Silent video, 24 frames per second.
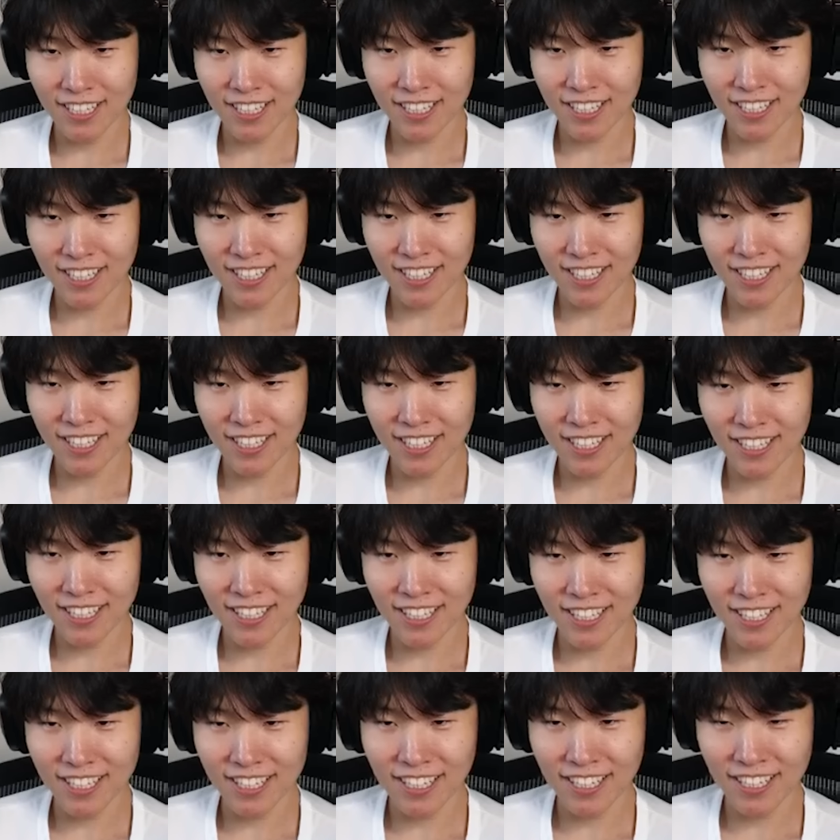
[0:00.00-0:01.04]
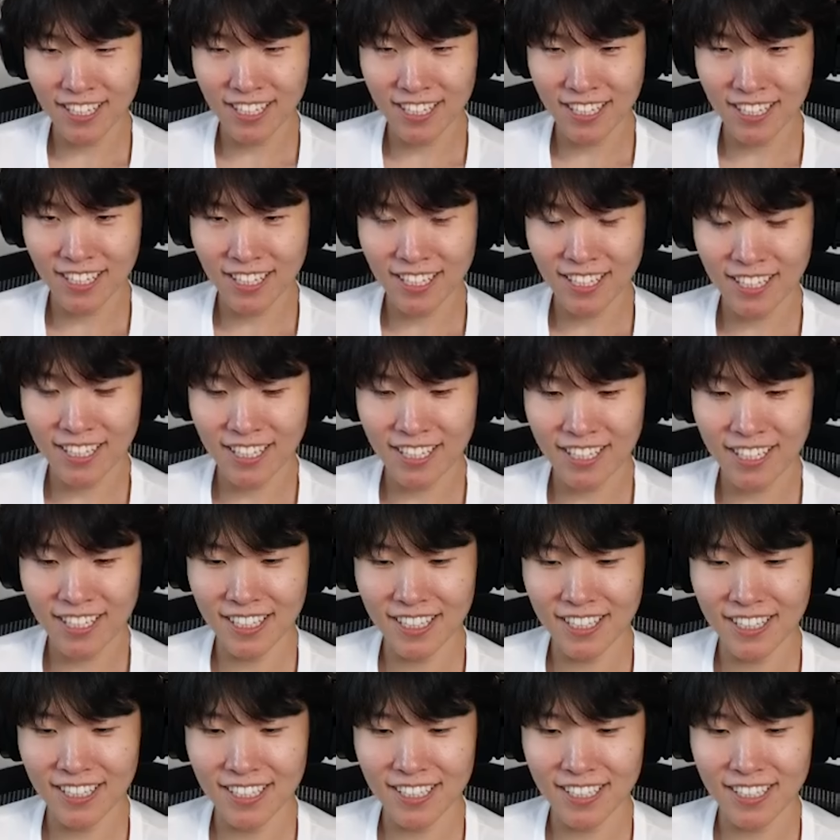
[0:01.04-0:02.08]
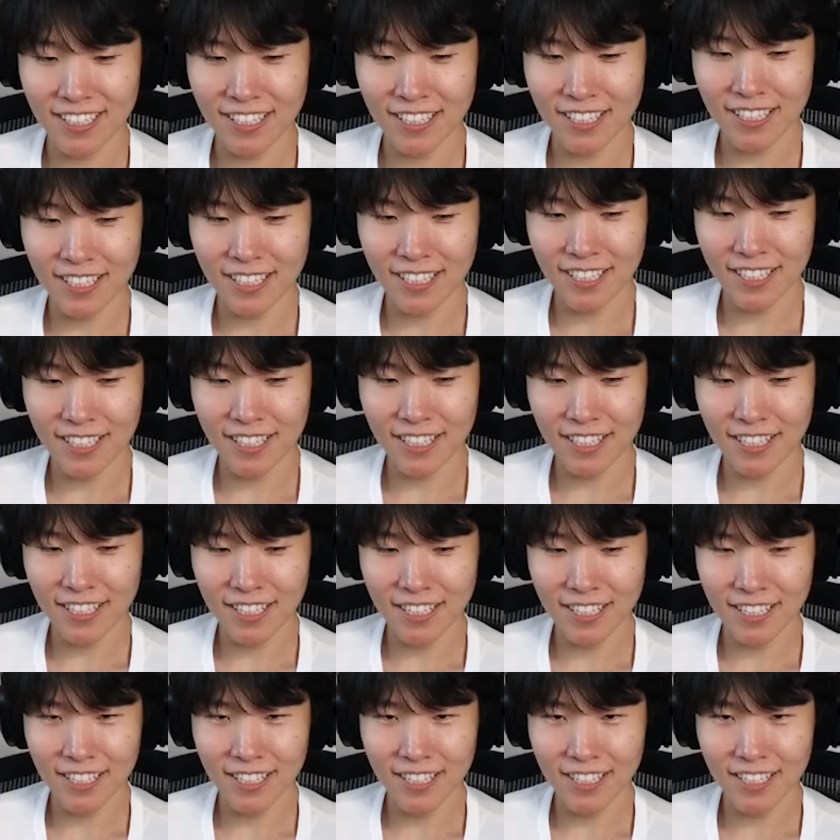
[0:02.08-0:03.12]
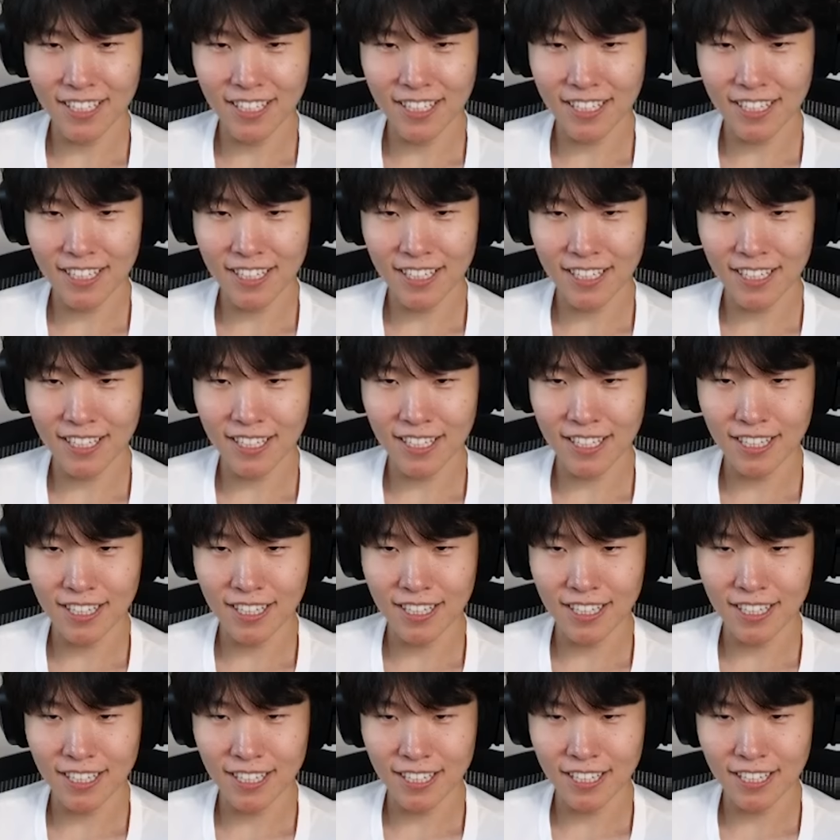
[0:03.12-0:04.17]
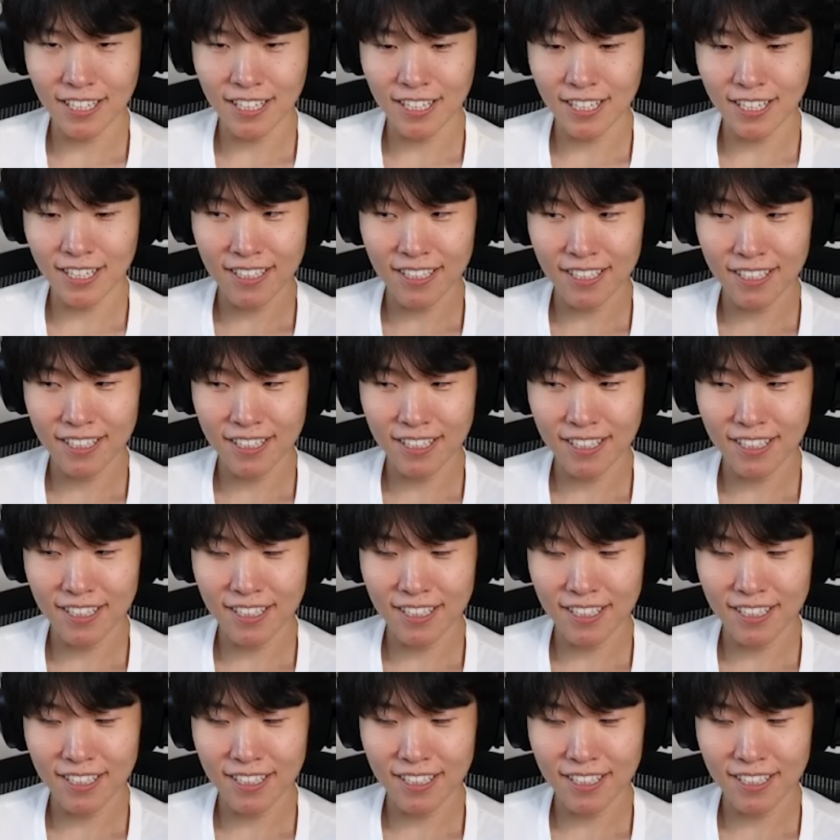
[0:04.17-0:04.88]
The person shown says nothing.